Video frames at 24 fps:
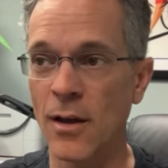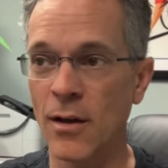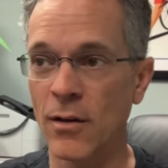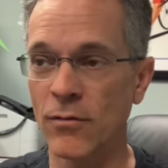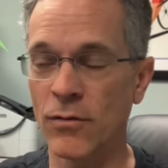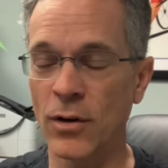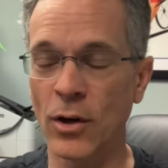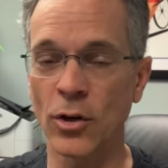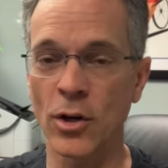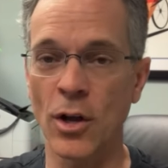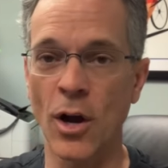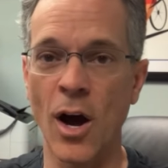
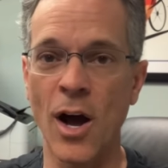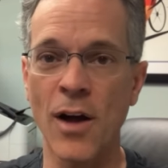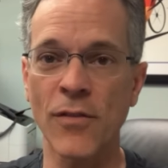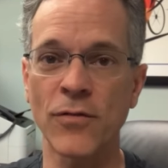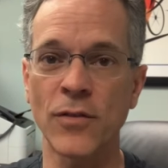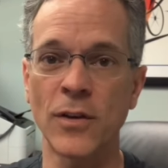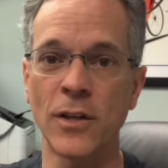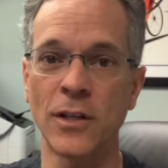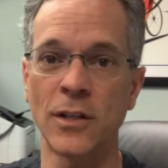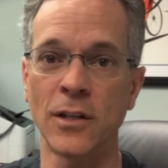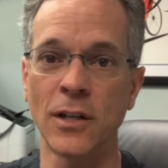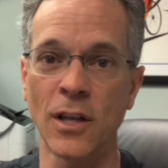Very
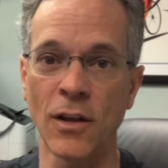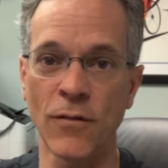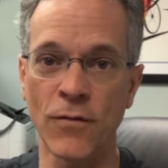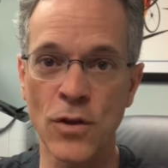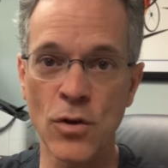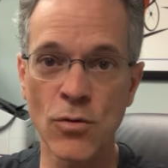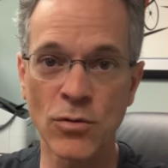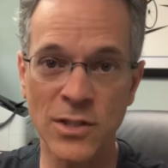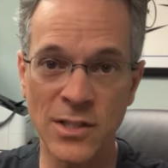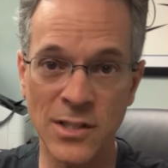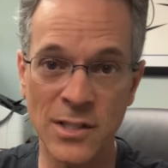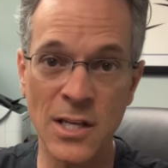often, if
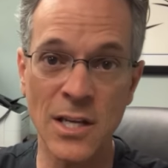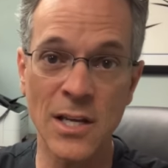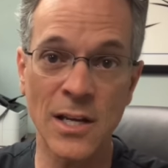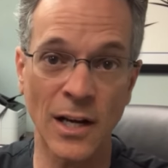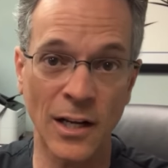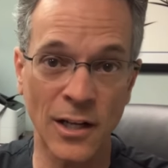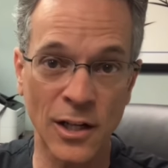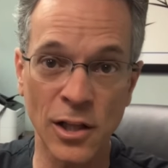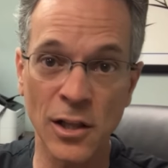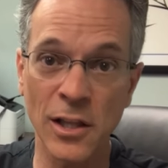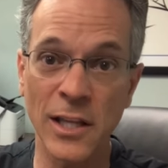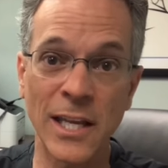you see a
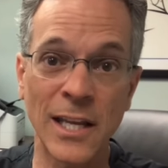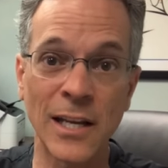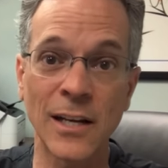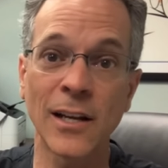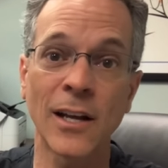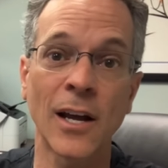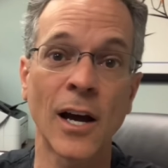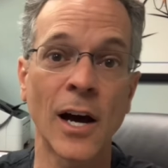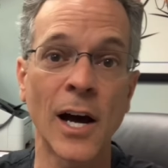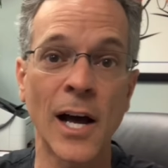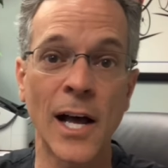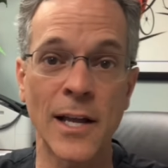clean
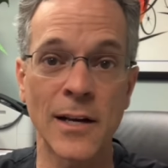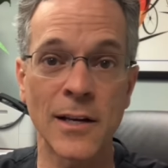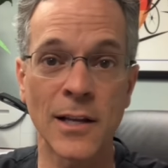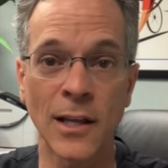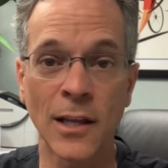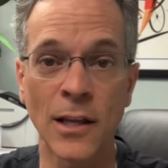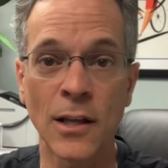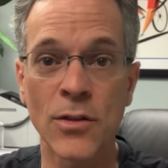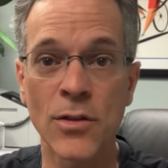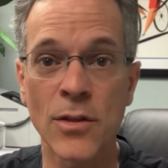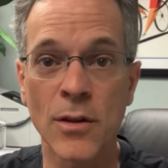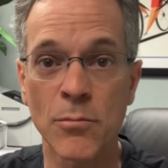cut
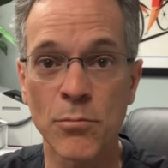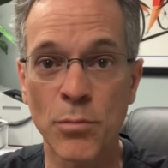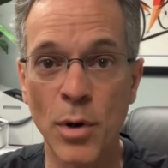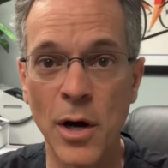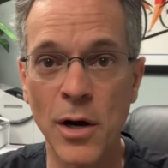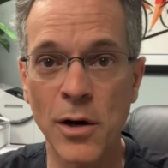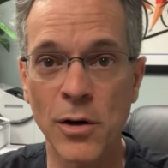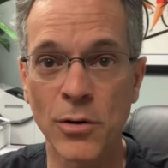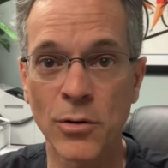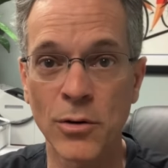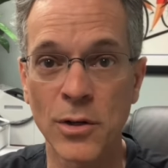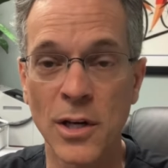in the
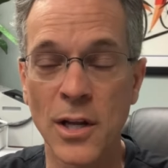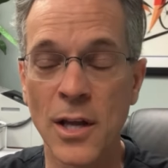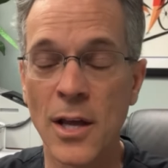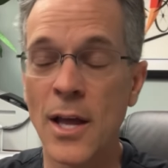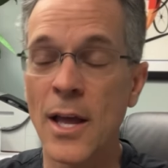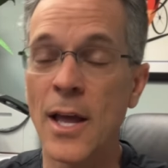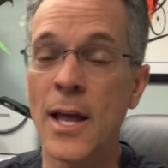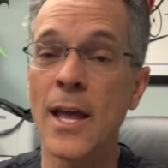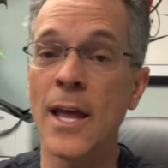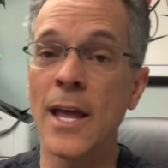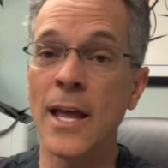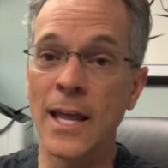bone,
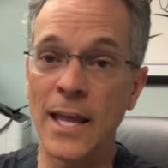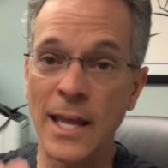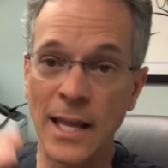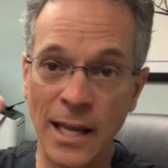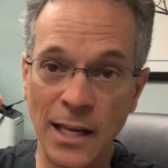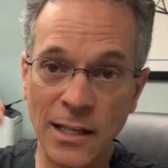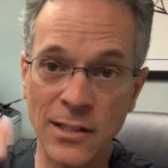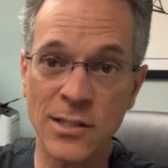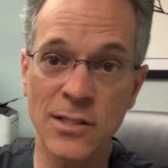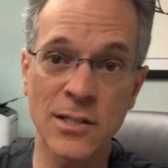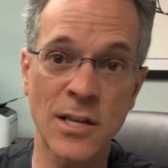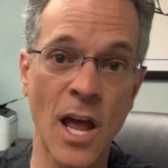
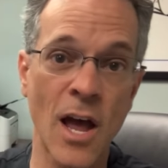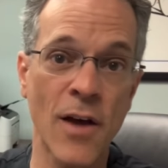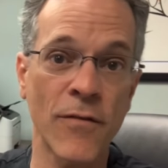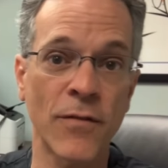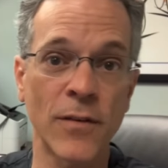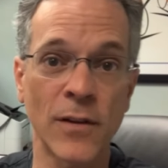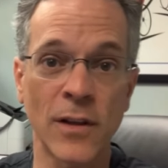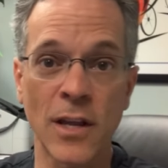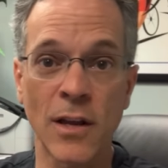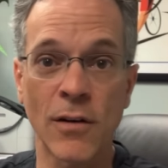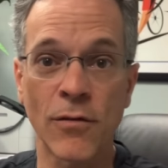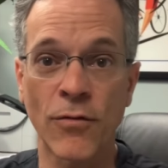it's
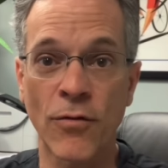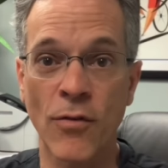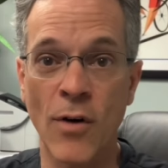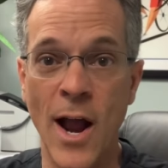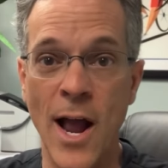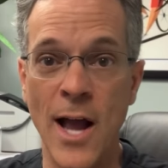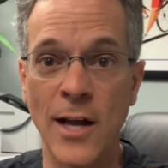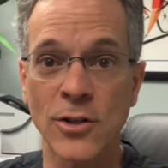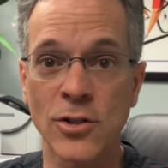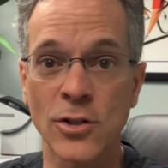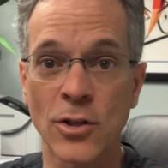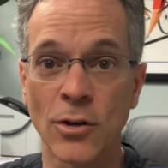definitely a
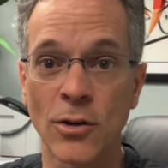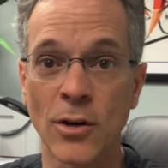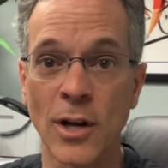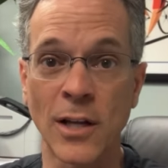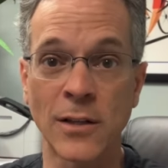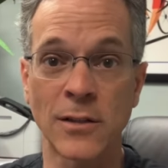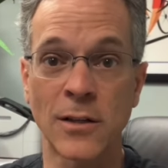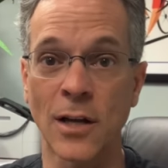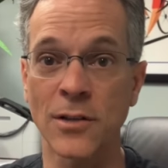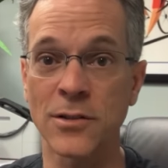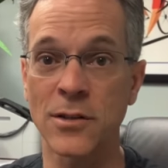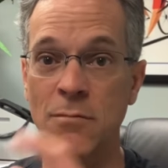fracture.
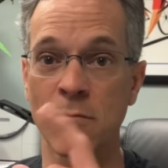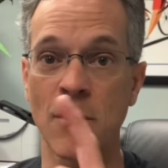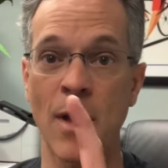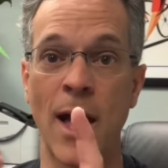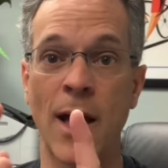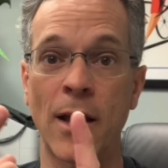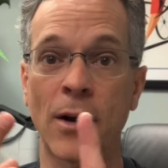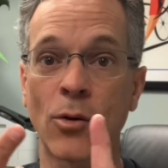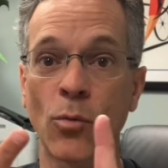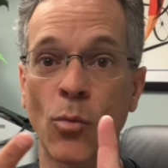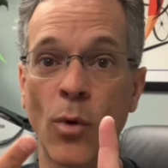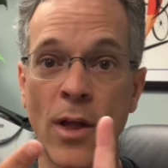It doesn't
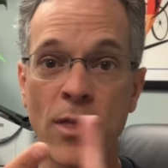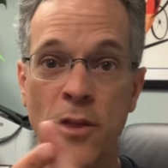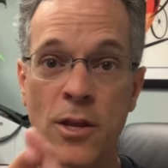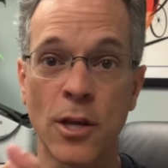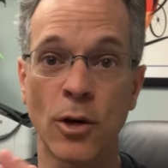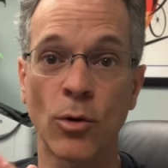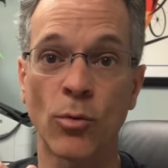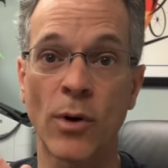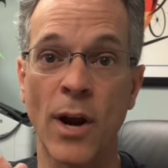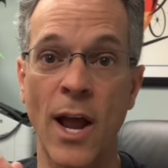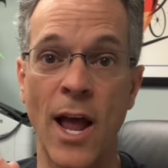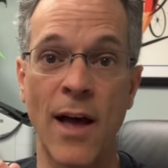matter whether
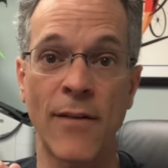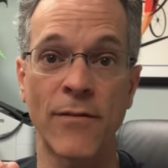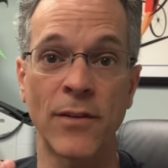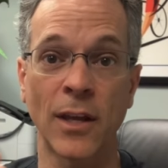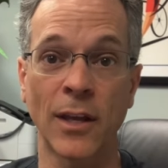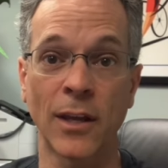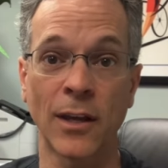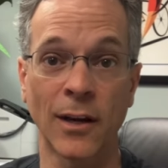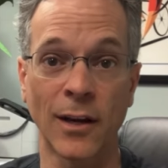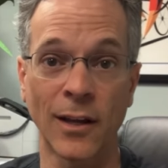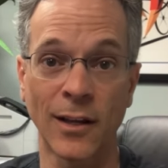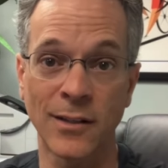you were
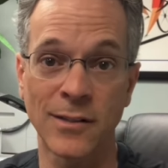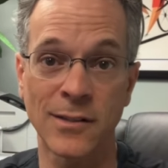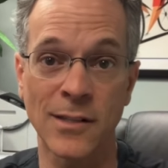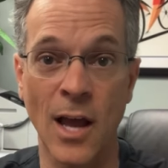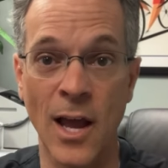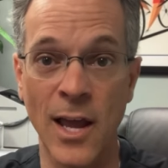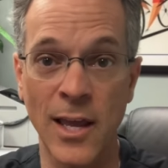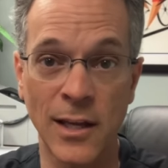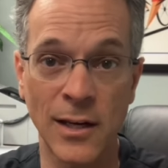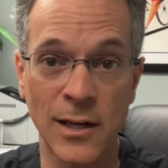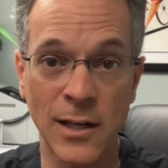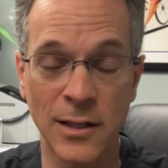having an
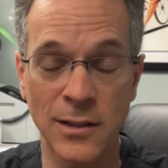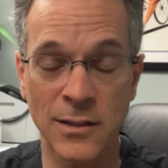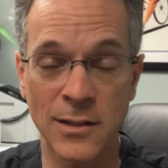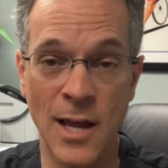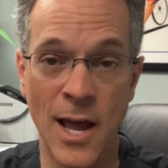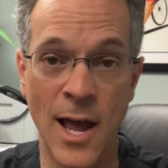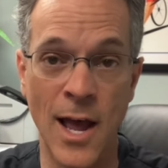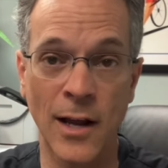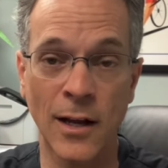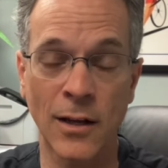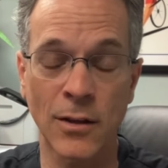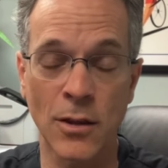anxiety
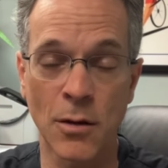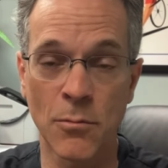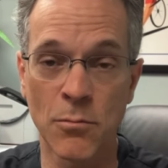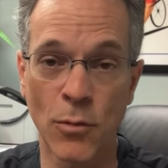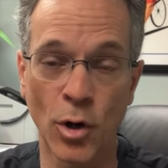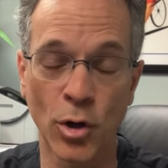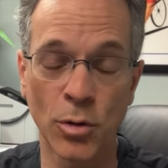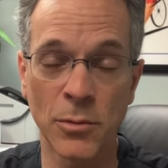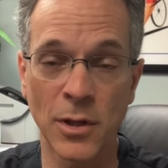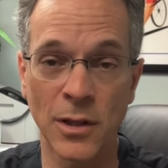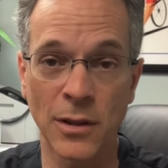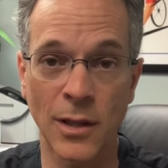attack at the
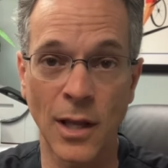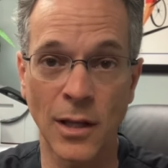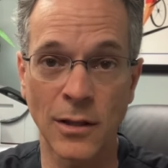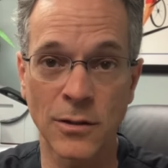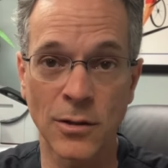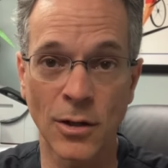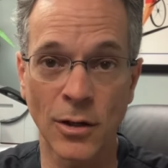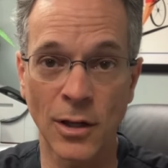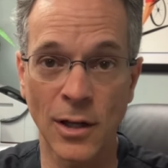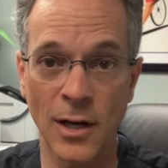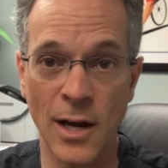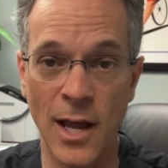moment they
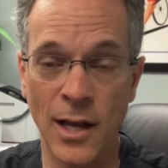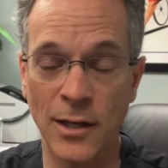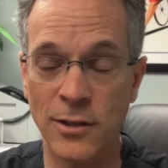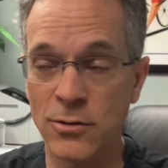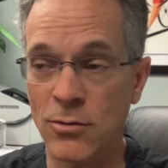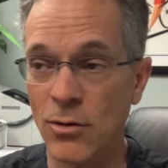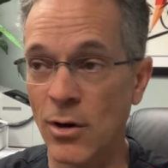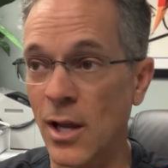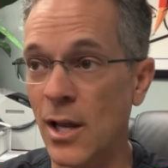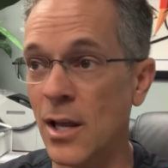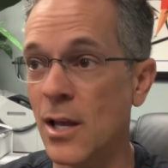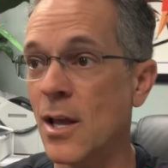took an
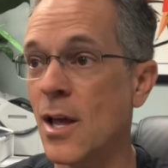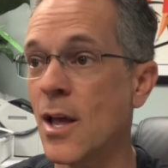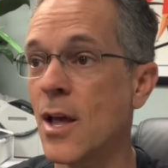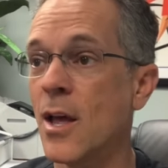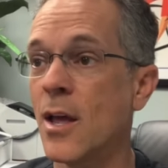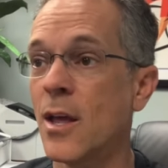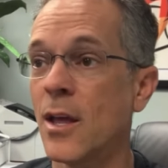x-ray.